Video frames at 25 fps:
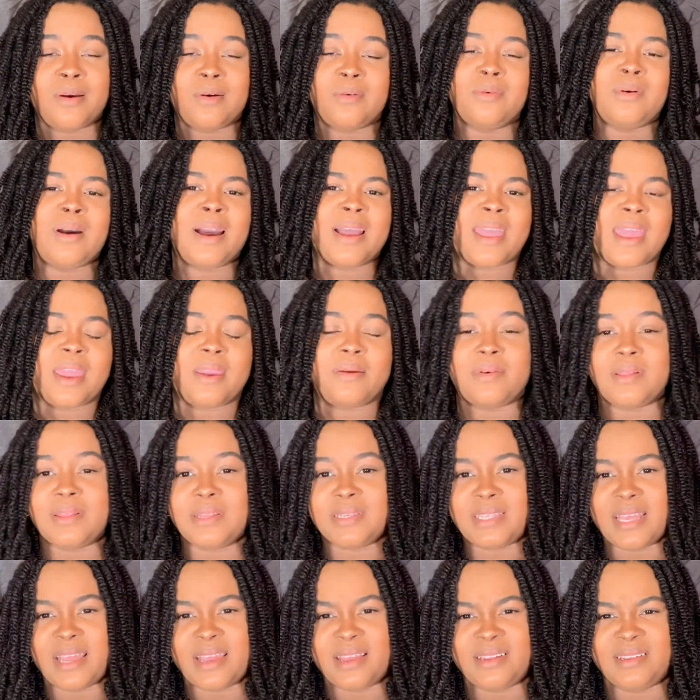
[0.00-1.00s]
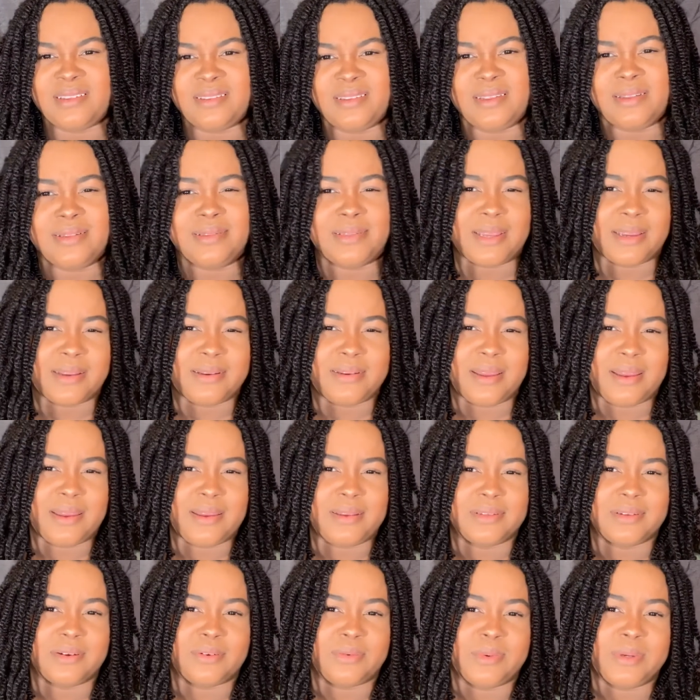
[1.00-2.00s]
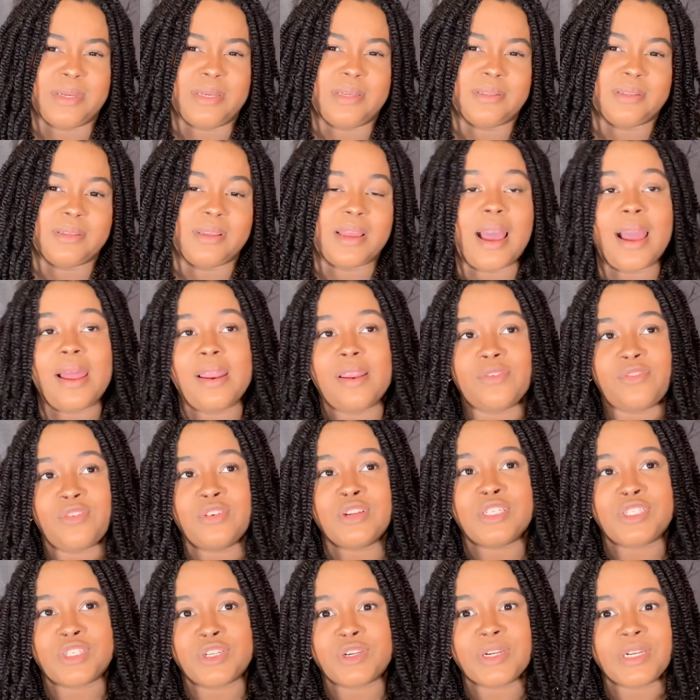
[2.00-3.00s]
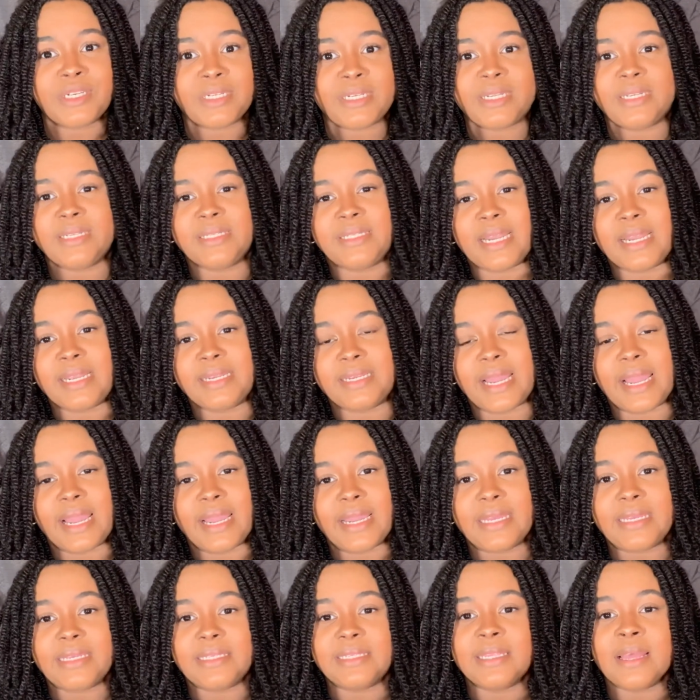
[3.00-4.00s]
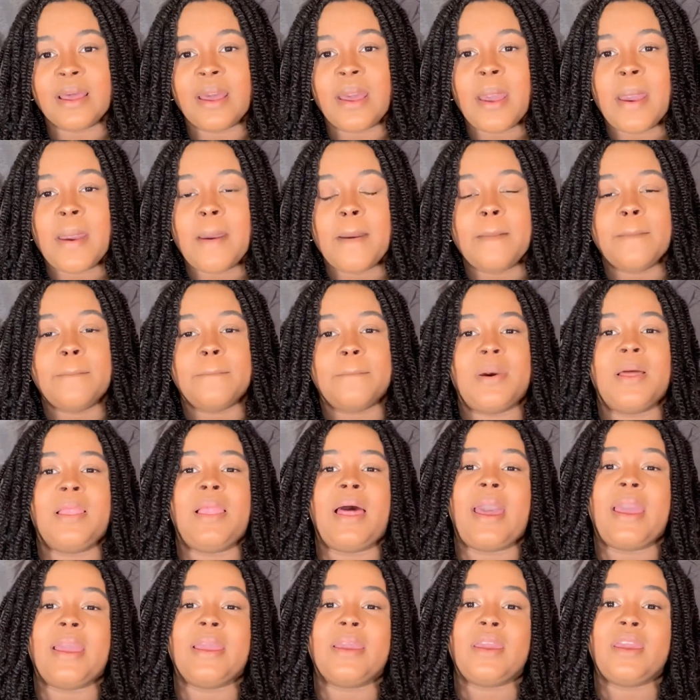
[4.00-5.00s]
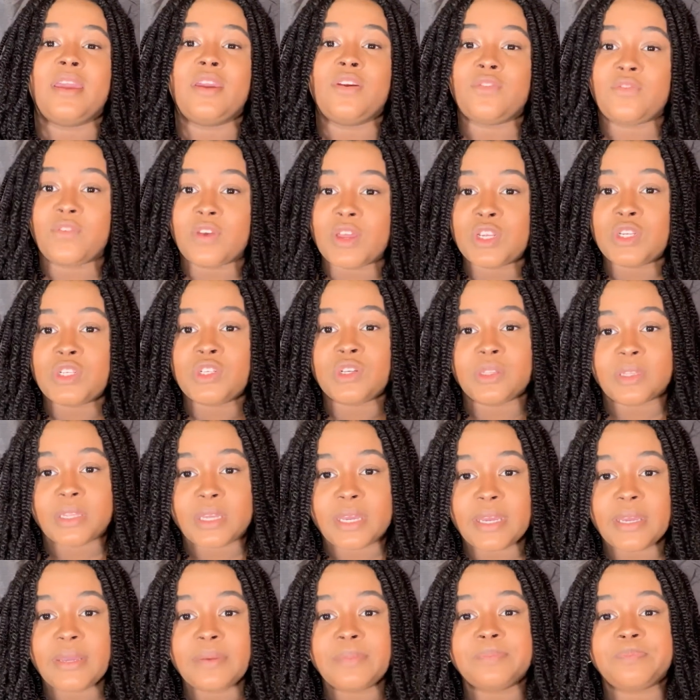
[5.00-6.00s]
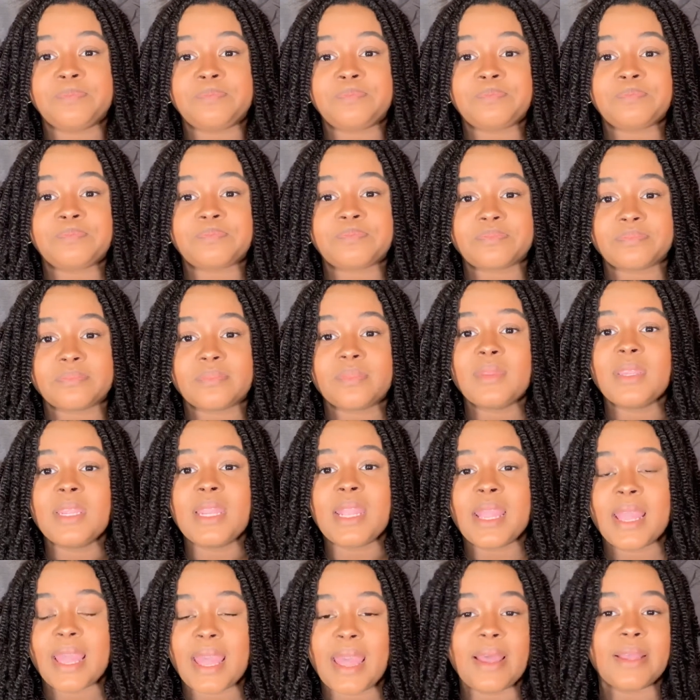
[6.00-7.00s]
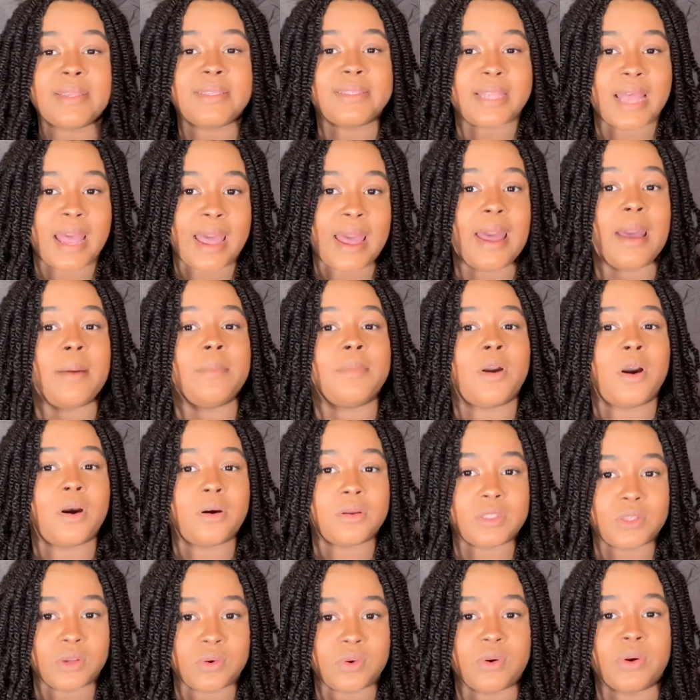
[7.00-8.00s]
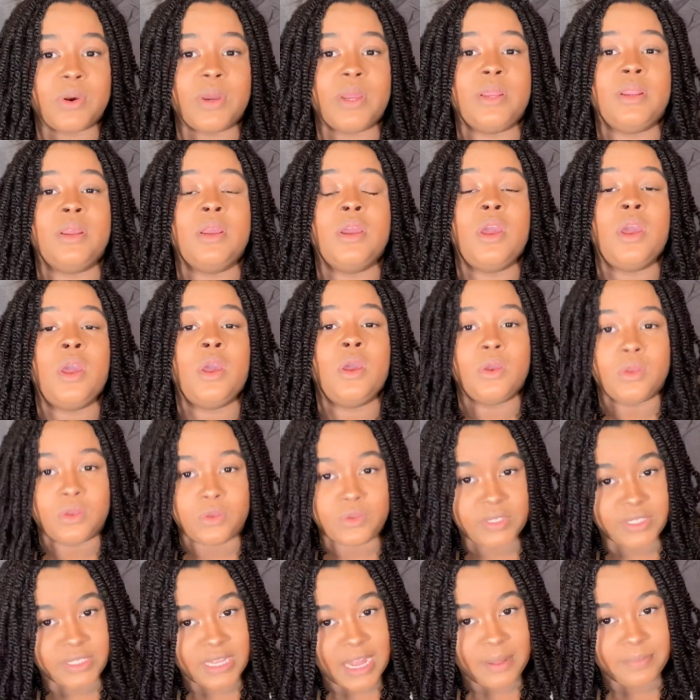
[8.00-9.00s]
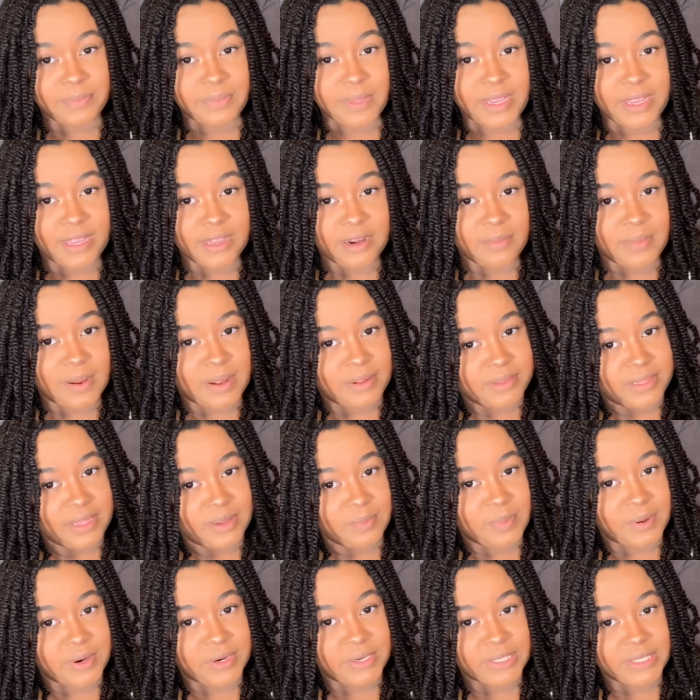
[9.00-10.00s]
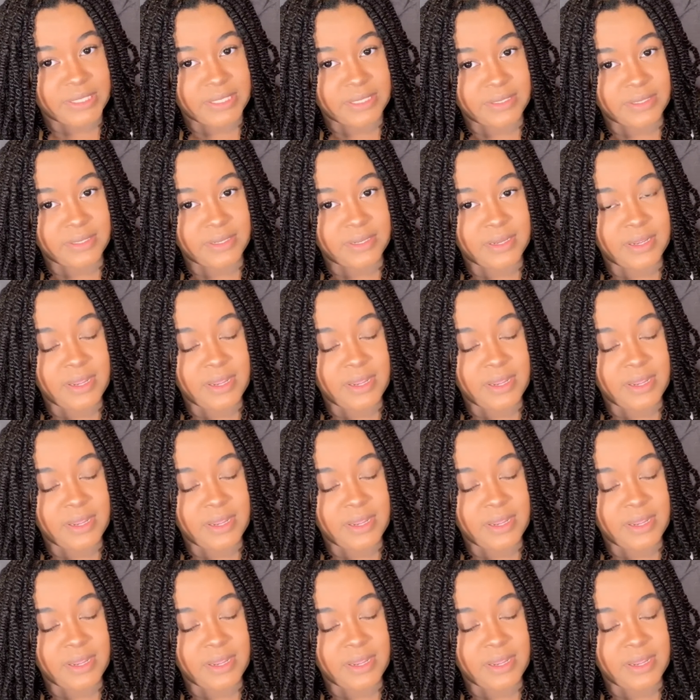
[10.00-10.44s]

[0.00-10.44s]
Well, I can't really say it didn't take days or weeks. For sure, it didn't take days. But, like, eventually, as time goes on, you stop thinking about that person.